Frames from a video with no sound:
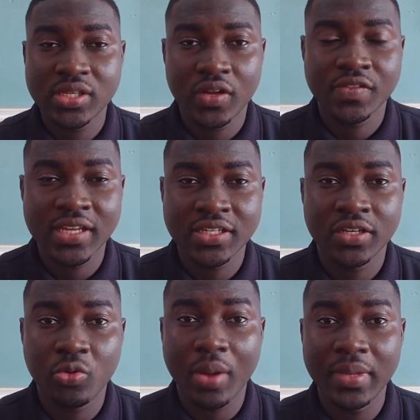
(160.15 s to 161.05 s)
So instead of
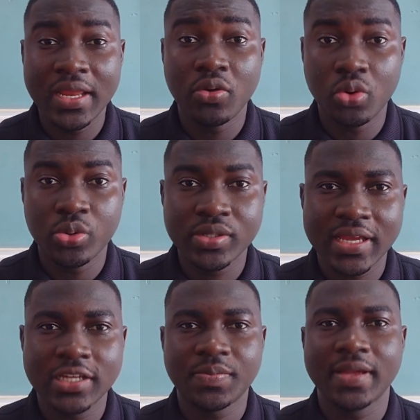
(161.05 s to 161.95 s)
searching 1 million
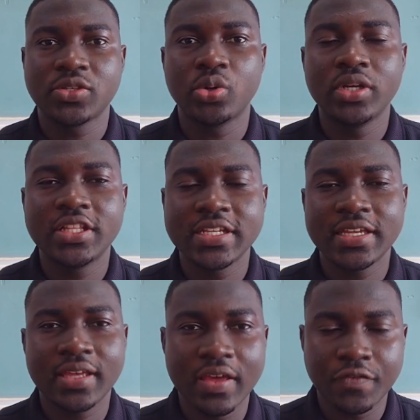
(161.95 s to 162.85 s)
rows, it might only
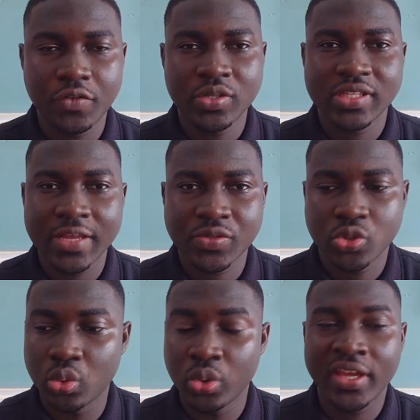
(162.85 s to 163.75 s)
take a few steps
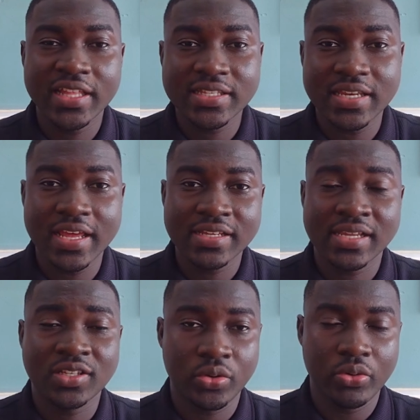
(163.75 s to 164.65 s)
to locate the
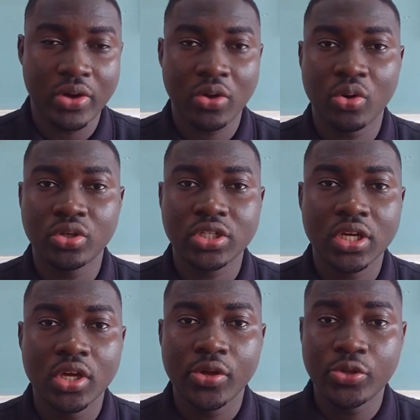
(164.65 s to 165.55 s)
exact record
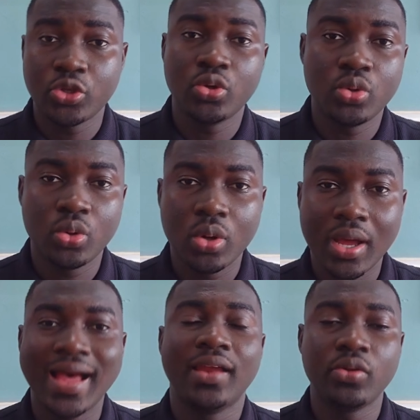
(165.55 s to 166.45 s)
you
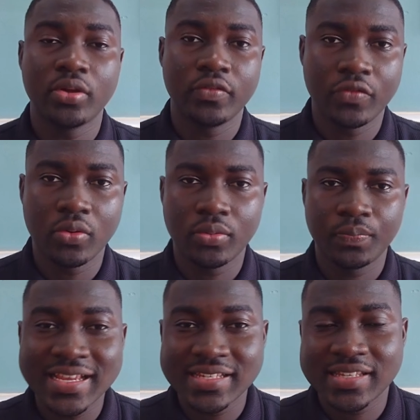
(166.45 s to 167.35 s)
are looking for.
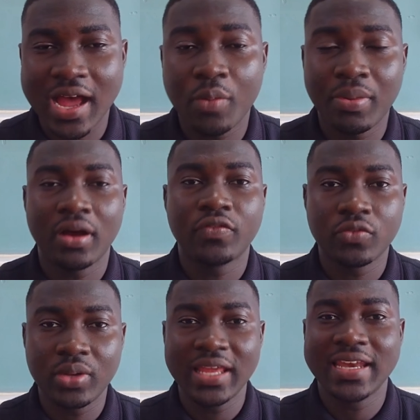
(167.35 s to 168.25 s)
That's how
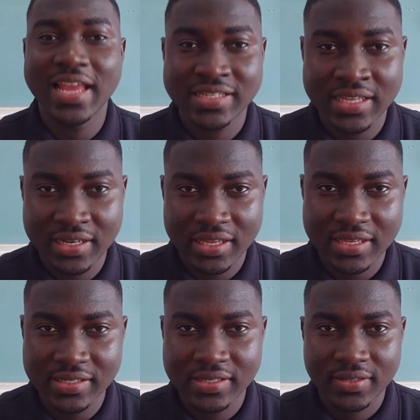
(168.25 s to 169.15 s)
powerful indexing
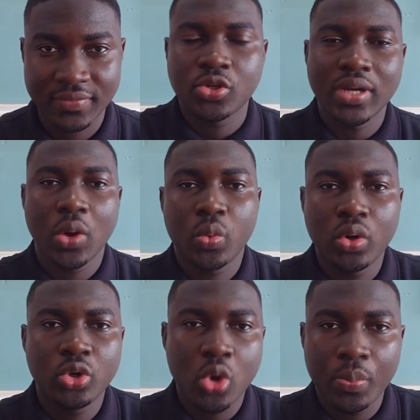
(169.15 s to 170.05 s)
is. So now we
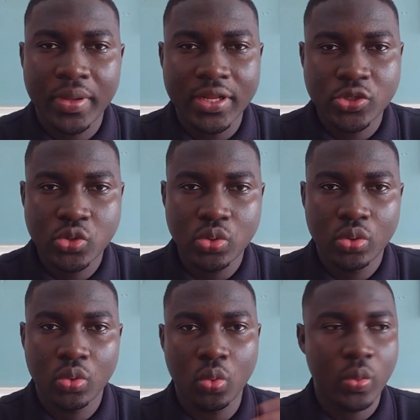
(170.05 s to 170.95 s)
want to compare the
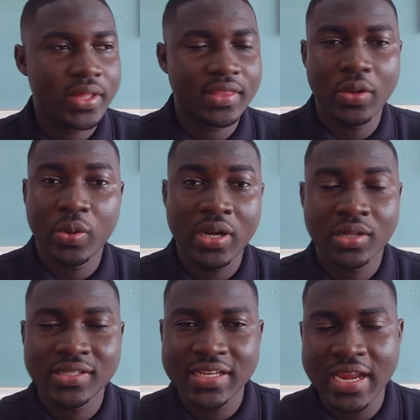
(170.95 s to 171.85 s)
two, with and
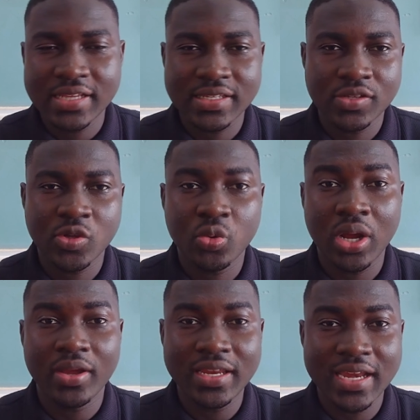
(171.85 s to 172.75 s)
without indexing. So
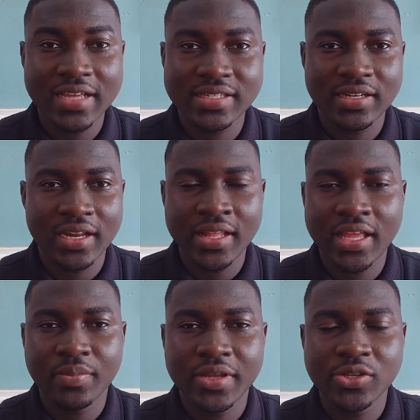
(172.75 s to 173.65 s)
without indexing, the
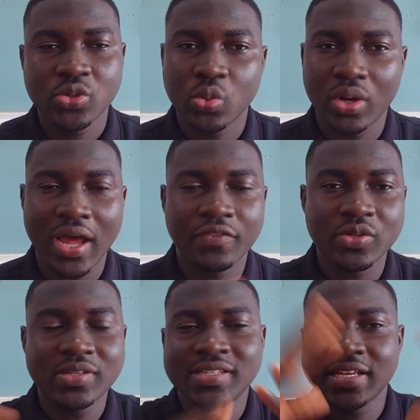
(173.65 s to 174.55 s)
database would have
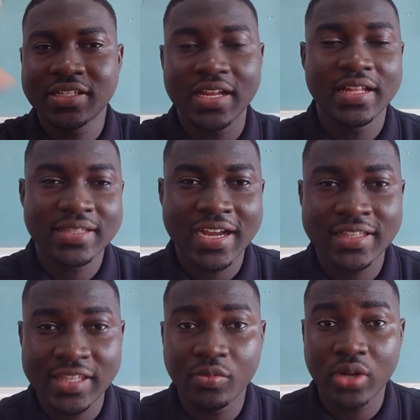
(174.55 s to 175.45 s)
to search the
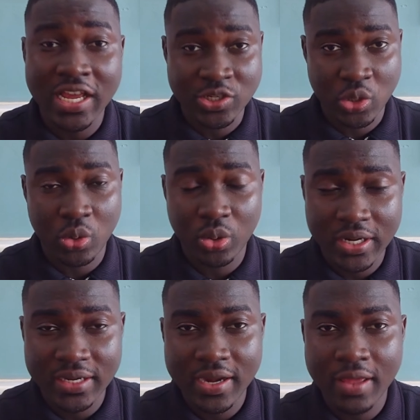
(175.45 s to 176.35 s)
entire table that's
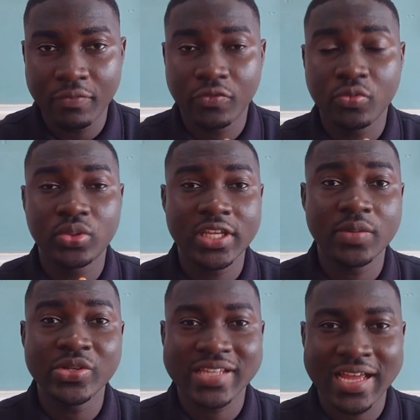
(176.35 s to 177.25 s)
called the full
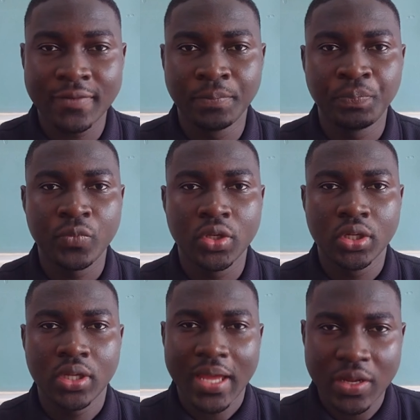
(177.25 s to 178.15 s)
table scan.
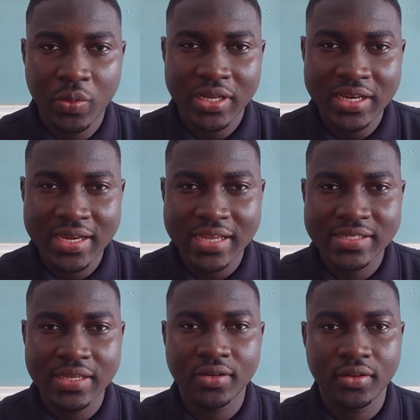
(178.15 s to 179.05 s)
And then with
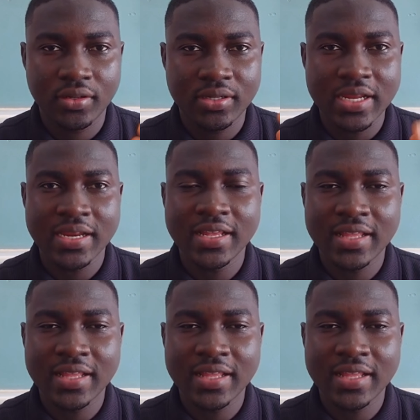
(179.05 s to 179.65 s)
indexing, the